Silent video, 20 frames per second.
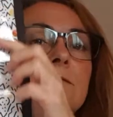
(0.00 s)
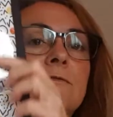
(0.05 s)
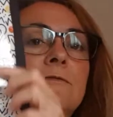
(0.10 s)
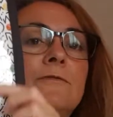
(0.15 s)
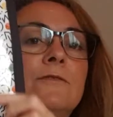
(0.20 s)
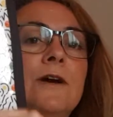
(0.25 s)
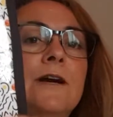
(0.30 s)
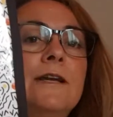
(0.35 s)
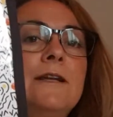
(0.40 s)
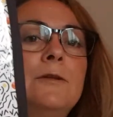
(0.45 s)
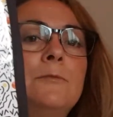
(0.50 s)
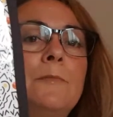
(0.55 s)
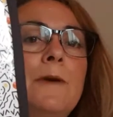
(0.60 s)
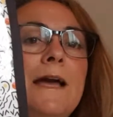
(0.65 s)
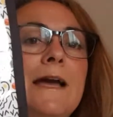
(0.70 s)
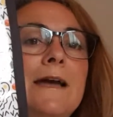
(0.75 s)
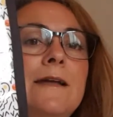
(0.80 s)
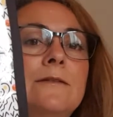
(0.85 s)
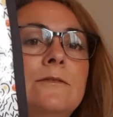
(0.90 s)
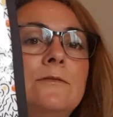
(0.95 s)
vinyl
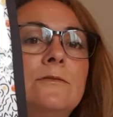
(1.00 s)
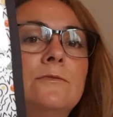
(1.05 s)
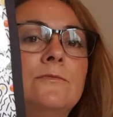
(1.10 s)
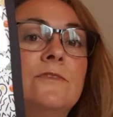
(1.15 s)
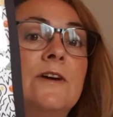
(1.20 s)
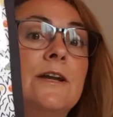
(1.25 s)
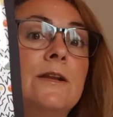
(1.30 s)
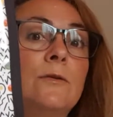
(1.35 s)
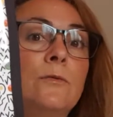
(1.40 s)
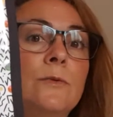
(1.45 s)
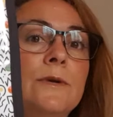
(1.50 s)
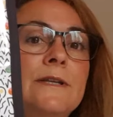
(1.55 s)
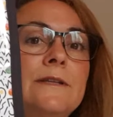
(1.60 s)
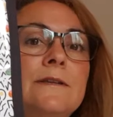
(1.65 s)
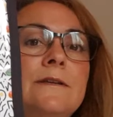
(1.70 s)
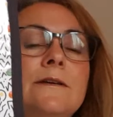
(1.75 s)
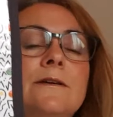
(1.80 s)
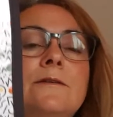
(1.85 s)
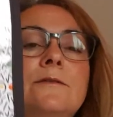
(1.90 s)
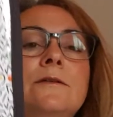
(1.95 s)
panel, vinyl
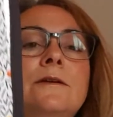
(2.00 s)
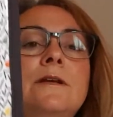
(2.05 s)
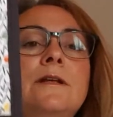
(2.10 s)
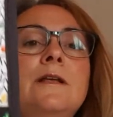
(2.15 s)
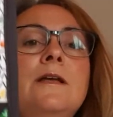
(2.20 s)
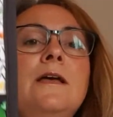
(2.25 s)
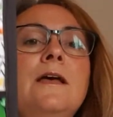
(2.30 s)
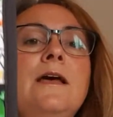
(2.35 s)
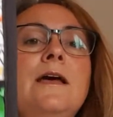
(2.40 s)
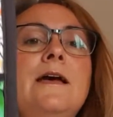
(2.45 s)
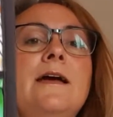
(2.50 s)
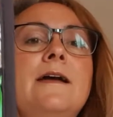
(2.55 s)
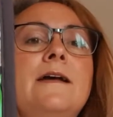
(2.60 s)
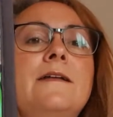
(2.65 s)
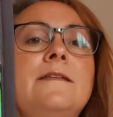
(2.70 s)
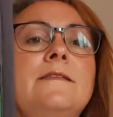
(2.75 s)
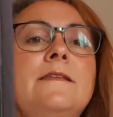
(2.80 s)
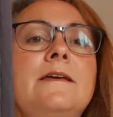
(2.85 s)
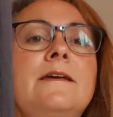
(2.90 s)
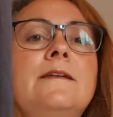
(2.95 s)
window,
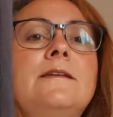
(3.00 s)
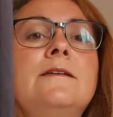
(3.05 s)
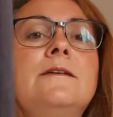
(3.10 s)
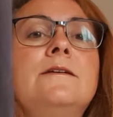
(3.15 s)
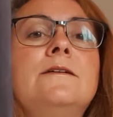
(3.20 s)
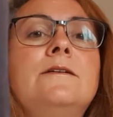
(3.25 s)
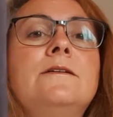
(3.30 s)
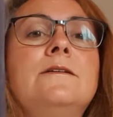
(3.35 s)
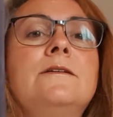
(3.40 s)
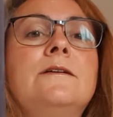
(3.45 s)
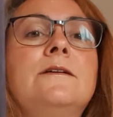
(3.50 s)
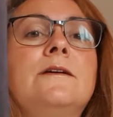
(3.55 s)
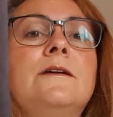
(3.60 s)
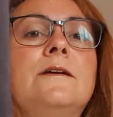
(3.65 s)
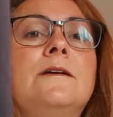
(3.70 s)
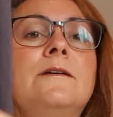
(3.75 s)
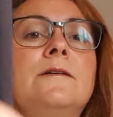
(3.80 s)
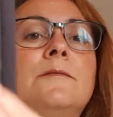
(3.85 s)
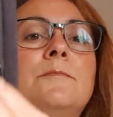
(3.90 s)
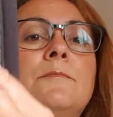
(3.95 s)
and then
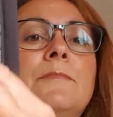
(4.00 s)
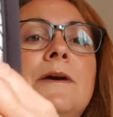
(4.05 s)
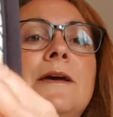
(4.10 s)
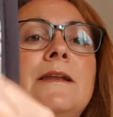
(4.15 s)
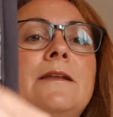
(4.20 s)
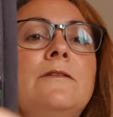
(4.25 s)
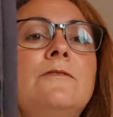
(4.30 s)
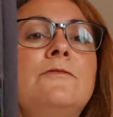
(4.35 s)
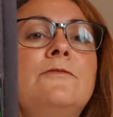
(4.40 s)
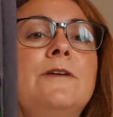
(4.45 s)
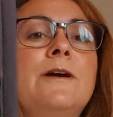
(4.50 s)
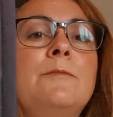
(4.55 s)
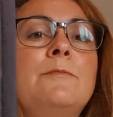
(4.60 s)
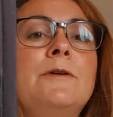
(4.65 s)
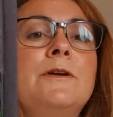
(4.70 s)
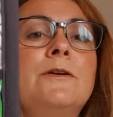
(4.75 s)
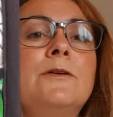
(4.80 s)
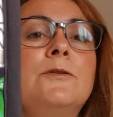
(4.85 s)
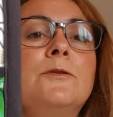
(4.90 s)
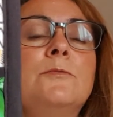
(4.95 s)
a panel of
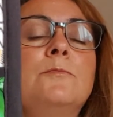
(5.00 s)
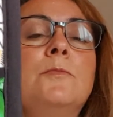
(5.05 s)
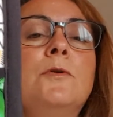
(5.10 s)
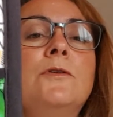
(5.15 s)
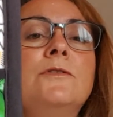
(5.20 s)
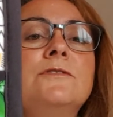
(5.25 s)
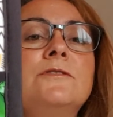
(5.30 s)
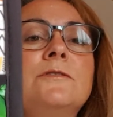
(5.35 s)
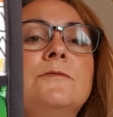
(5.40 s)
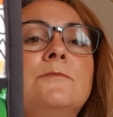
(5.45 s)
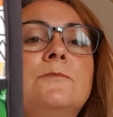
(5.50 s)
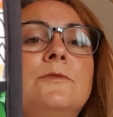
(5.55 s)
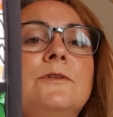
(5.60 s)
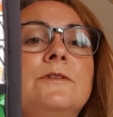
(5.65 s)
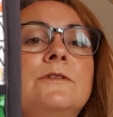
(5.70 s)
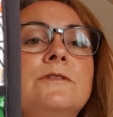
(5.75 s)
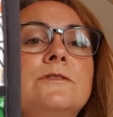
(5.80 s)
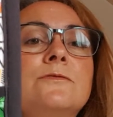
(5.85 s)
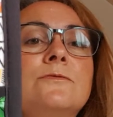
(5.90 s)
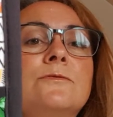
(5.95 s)
fabric at the bottom with
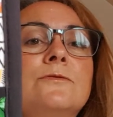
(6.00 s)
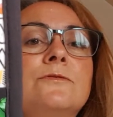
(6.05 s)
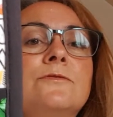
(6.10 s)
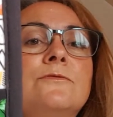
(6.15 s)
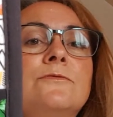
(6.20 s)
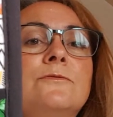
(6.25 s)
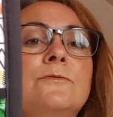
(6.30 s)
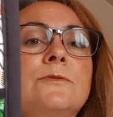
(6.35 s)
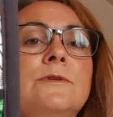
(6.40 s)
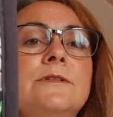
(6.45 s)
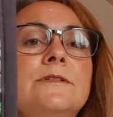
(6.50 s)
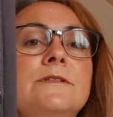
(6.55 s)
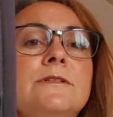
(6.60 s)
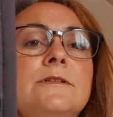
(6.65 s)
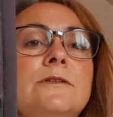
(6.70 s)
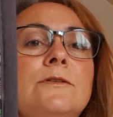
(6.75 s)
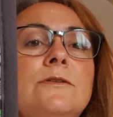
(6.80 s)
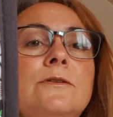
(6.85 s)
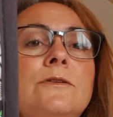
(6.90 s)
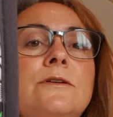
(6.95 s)
a sort of quilted
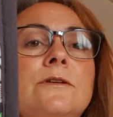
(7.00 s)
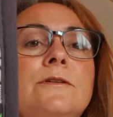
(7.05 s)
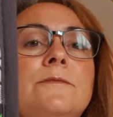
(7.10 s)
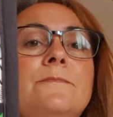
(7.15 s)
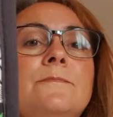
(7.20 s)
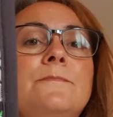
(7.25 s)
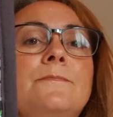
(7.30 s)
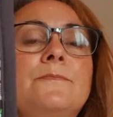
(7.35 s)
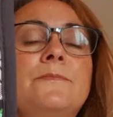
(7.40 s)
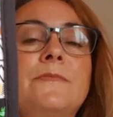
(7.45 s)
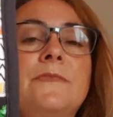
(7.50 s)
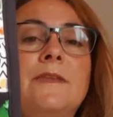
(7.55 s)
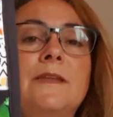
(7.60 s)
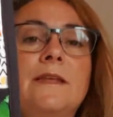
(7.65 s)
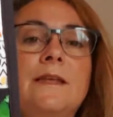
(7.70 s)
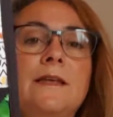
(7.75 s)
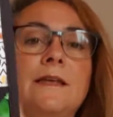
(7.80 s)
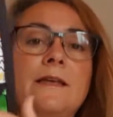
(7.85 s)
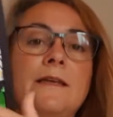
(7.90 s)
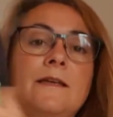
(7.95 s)
look.
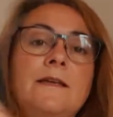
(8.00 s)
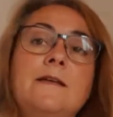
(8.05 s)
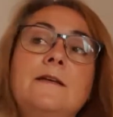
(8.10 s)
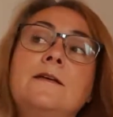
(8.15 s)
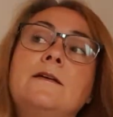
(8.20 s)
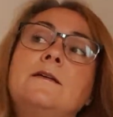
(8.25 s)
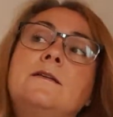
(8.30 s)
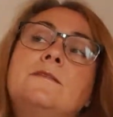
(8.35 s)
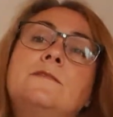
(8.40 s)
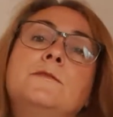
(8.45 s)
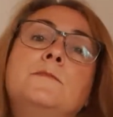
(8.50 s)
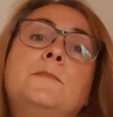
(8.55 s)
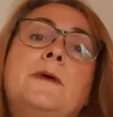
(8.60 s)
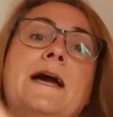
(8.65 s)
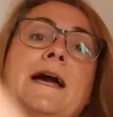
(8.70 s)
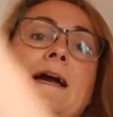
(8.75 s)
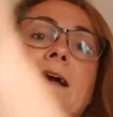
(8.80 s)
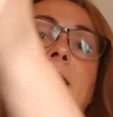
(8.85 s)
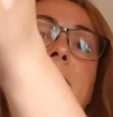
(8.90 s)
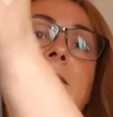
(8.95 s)
The
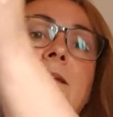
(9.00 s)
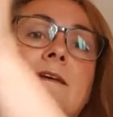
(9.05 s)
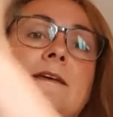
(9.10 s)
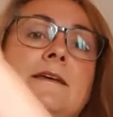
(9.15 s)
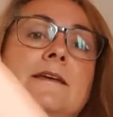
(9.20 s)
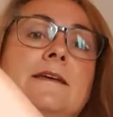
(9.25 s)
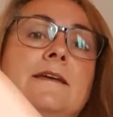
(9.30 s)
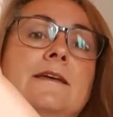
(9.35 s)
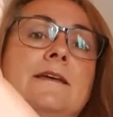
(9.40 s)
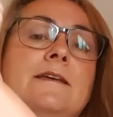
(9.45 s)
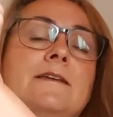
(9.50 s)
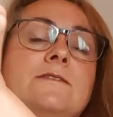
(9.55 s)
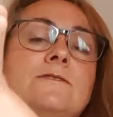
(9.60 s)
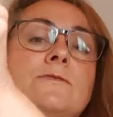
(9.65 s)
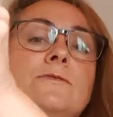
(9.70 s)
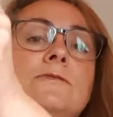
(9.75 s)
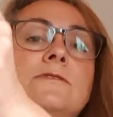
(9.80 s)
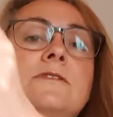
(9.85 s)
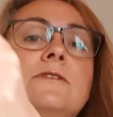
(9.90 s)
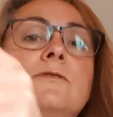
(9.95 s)
back is
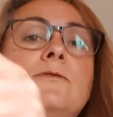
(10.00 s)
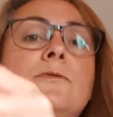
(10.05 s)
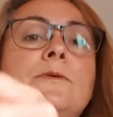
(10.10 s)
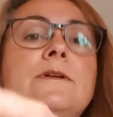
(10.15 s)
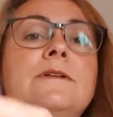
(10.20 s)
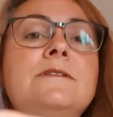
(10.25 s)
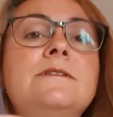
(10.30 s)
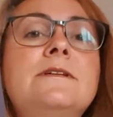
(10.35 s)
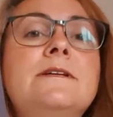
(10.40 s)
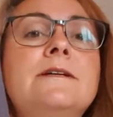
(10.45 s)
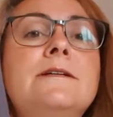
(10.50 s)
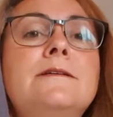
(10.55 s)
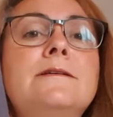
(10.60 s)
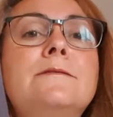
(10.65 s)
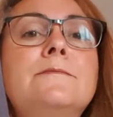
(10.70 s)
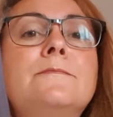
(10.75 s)
also quilted,